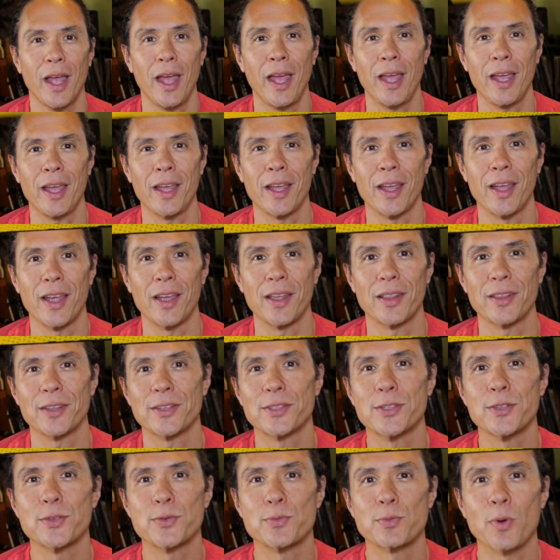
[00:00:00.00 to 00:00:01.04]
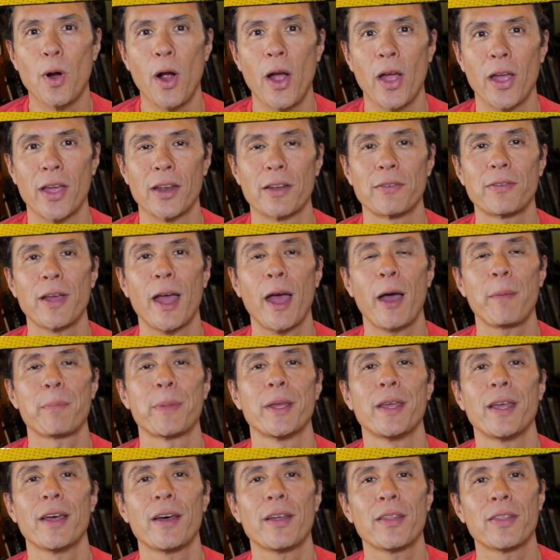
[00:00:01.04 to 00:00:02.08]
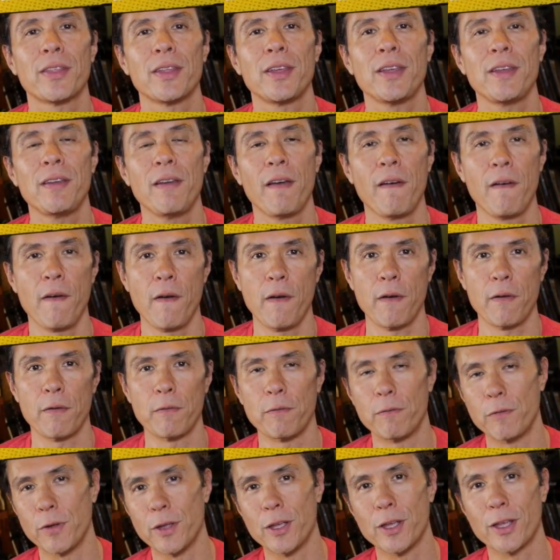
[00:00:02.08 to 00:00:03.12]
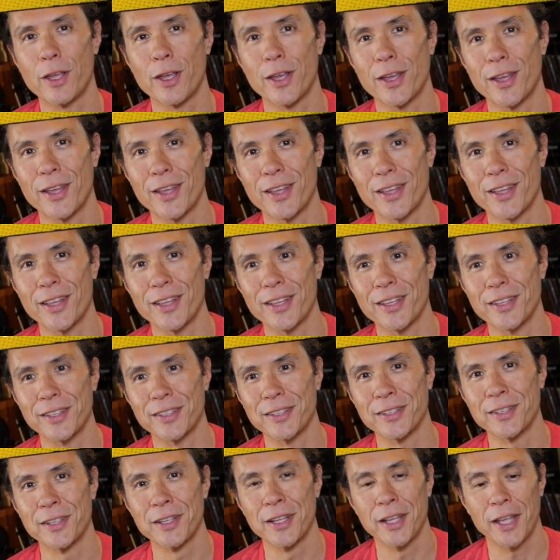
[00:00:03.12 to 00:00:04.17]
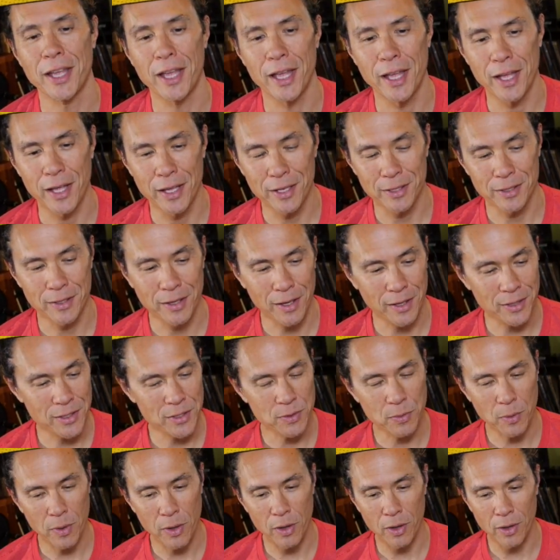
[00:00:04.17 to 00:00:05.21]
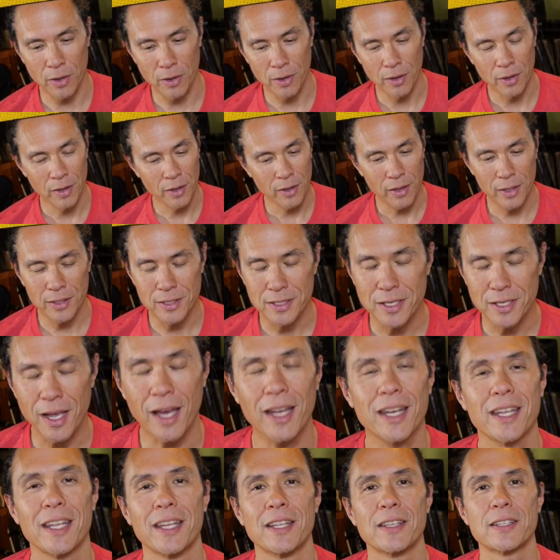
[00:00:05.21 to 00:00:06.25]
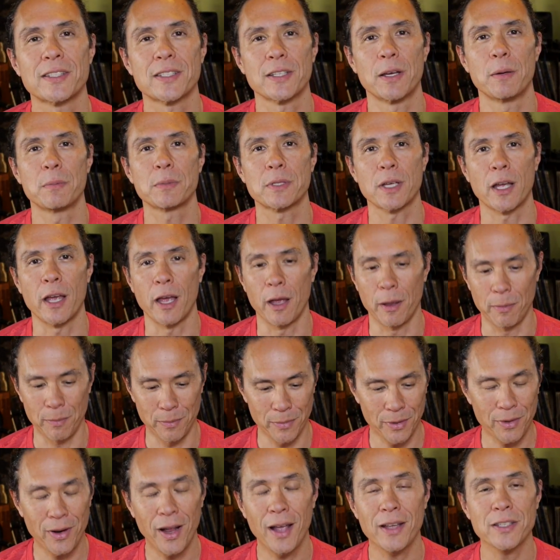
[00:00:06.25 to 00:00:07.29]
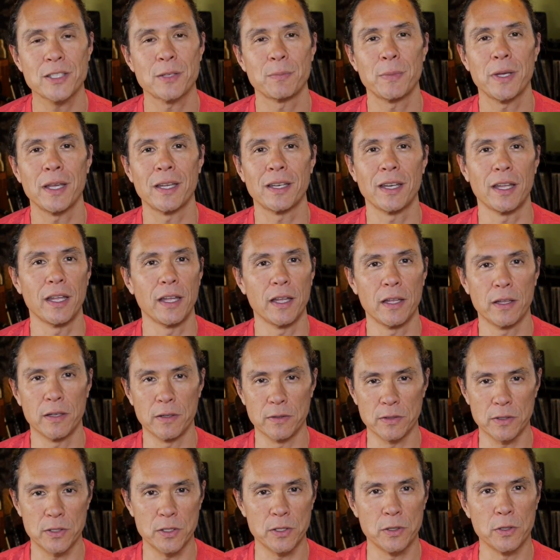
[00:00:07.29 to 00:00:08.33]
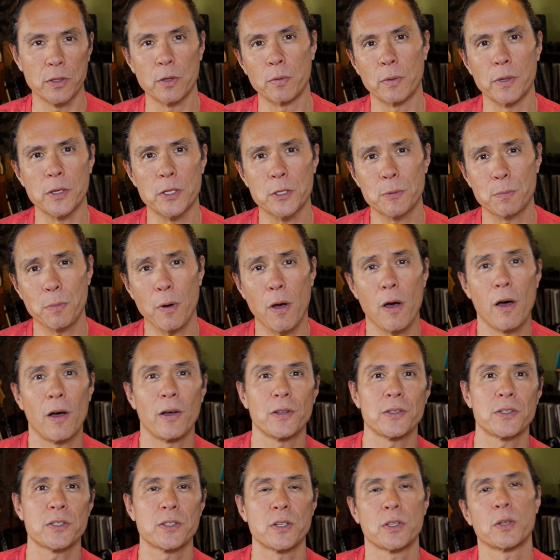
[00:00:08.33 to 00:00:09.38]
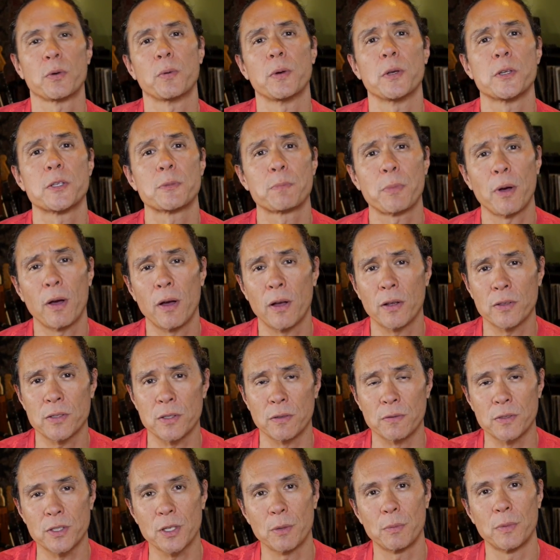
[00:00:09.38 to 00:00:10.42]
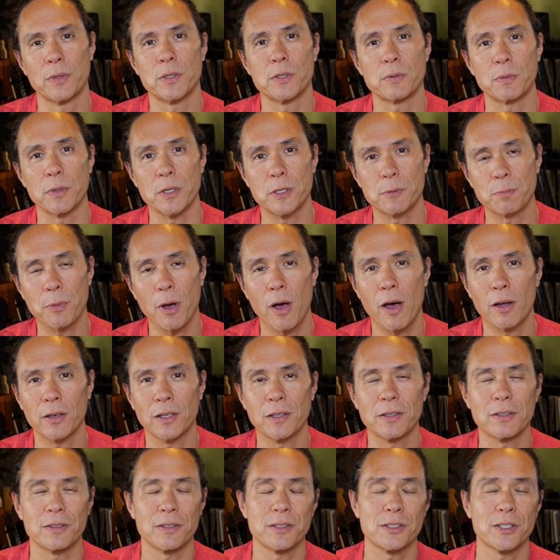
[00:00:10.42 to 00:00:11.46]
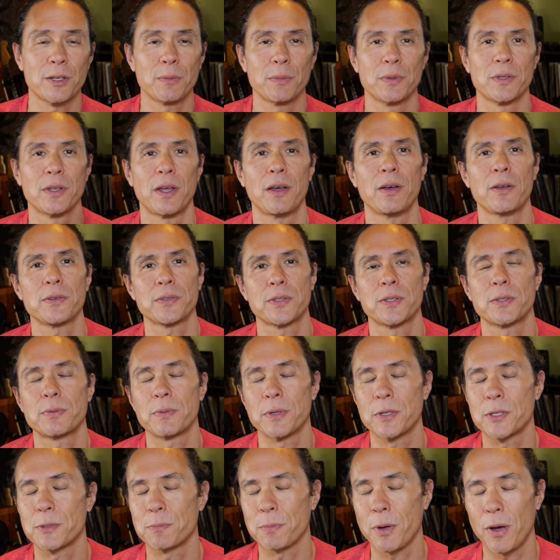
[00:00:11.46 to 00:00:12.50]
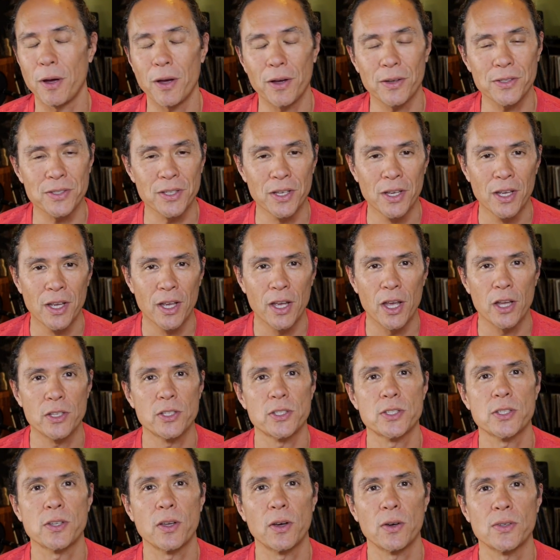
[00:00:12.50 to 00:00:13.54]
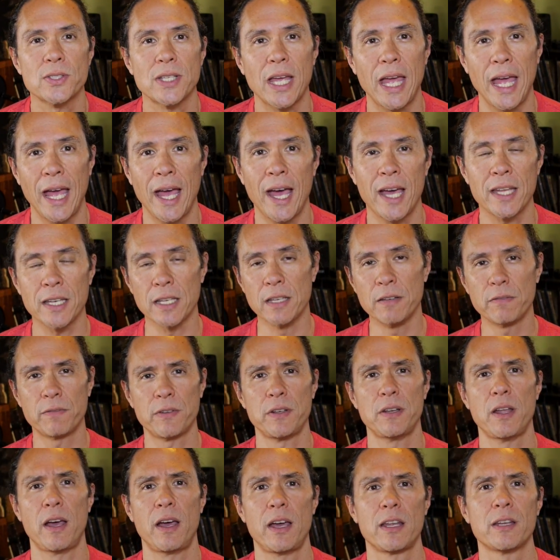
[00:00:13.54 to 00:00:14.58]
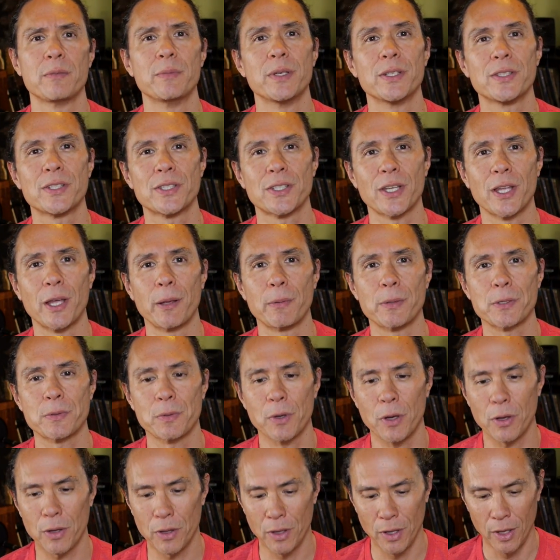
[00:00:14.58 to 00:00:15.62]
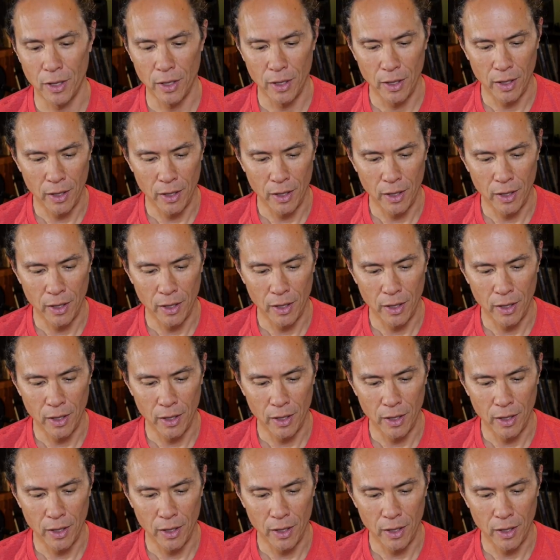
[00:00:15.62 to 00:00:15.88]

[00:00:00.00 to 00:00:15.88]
Hey, this is Ryan of Happy Healthy Vegan. And I swear, it's got to end sometime. There has to be an end to the response to the response of someone's responding to someone else's response. It just goes ad infinitum, it seems. Well,